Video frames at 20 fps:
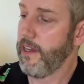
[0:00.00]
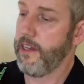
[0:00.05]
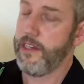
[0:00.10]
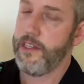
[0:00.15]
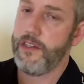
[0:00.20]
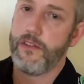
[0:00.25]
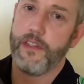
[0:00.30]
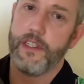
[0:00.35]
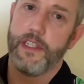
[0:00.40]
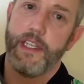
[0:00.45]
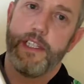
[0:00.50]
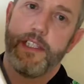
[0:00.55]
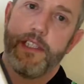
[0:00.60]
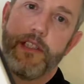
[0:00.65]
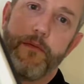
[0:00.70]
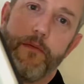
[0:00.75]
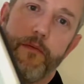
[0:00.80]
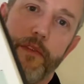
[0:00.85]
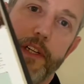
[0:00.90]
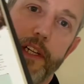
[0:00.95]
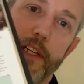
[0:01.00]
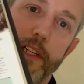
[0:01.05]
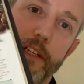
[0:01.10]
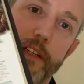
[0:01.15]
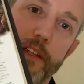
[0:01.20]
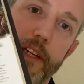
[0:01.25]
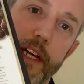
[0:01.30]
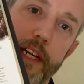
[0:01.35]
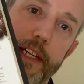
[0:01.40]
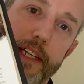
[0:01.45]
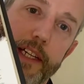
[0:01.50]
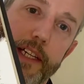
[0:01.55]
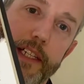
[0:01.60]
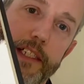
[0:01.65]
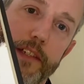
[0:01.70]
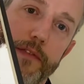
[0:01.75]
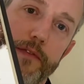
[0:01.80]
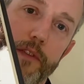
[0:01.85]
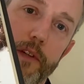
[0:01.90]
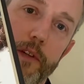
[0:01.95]
You can get some really good
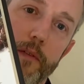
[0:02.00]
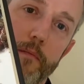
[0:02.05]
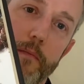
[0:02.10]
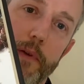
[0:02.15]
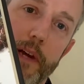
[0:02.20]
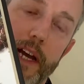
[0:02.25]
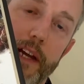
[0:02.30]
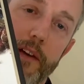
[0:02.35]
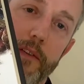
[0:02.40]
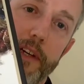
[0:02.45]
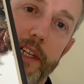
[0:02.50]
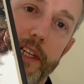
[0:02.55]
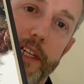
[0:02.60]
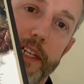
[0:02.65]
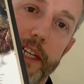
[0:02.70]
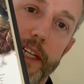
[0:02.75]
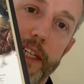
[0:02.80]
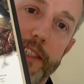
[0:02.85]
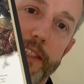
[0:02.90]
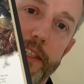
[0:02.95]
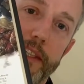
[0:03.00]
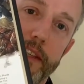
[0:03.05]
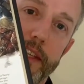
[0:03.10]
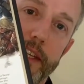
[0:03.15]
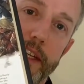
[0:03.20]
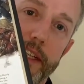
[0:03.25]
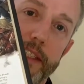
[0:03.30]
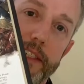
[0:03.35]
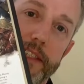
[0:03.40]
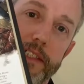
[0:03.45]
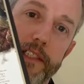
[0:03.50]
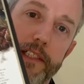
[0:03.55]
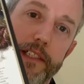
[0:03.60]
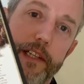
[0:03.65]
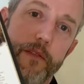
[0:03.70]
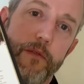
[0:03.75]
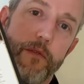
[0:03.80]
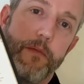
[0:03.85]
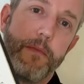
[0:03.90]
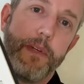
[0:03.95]
ideas for piratey kinds of things
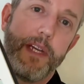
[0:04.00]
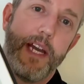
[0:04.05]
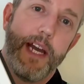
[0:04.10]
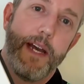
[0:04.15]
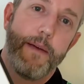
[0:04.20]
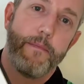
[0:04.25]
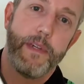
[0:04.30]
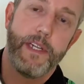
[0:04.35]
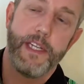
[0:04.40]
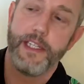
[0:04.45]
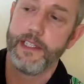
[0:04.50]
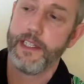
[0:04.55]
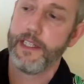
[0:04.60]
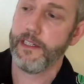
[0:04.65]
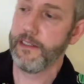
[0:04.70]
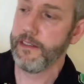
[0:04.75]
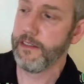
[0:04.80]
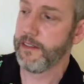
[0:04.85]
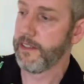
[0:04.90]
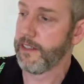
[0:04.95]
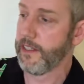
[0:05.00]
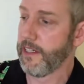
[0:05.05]
that would be happening there.